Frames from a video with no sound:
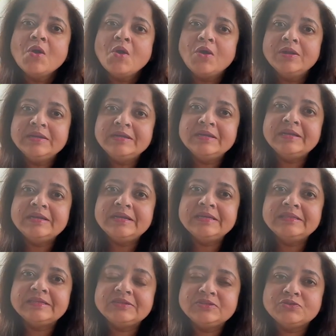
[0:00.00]
On
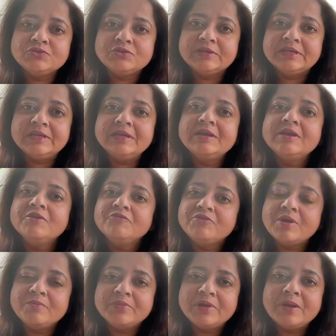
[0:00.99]
hearing this story
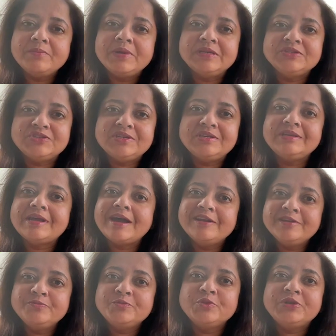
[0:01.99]
from Brahmaji,
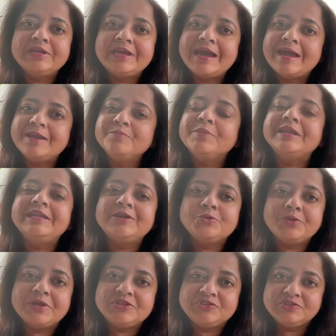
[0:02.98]
Narad Muni had many
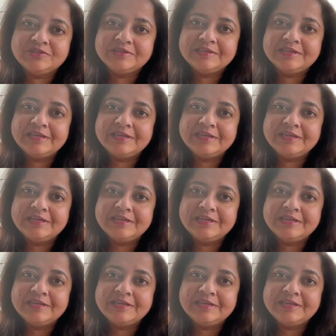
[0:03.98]
questions.